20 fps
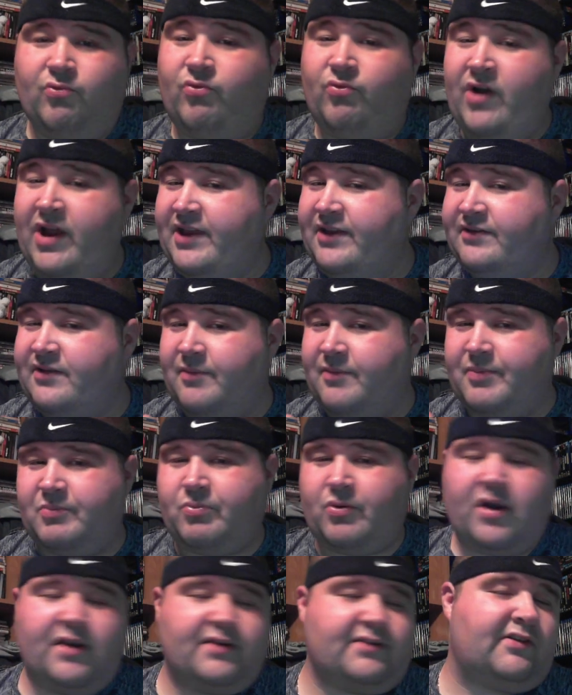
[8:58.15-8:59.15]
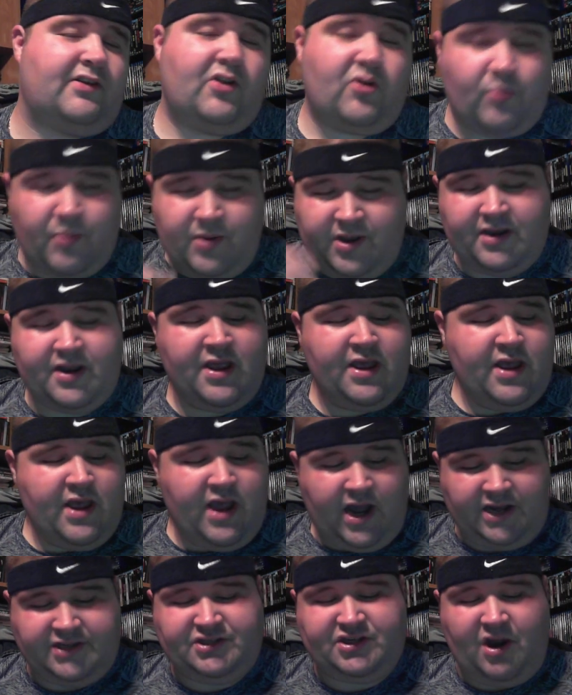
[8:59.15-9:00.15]
raise up the price a little bit,
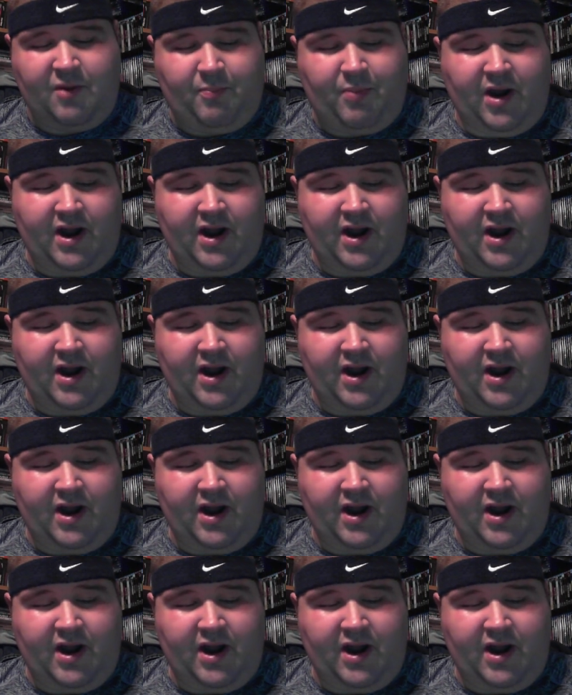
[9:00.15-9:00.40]
I jump